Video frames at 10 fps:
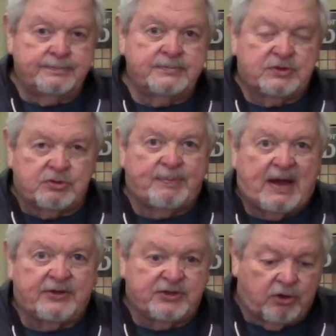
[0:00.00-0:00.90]
strip
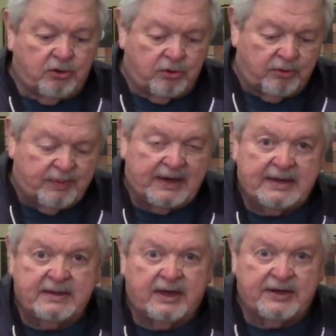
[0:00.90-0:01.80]
out this hole by
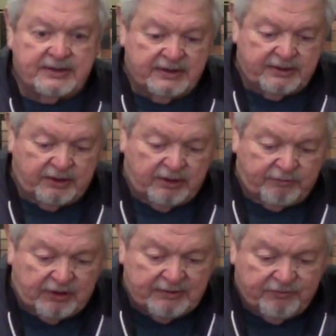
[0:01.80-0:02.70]
cutting the
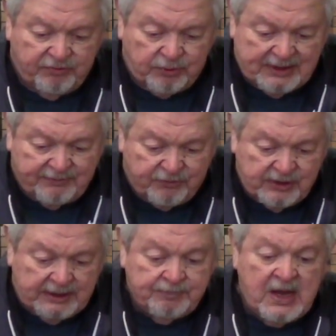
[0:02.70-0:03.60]
thread
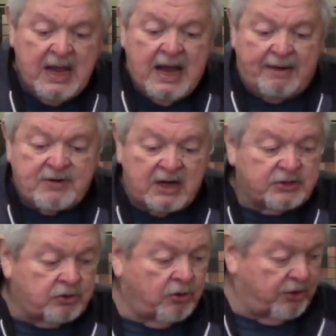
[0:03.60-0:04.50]
free. I've knocked
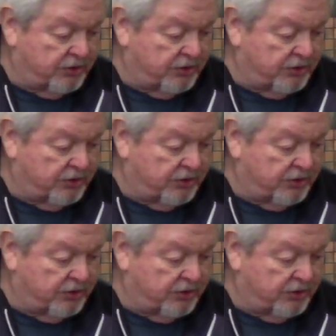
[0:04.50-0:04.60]
the corners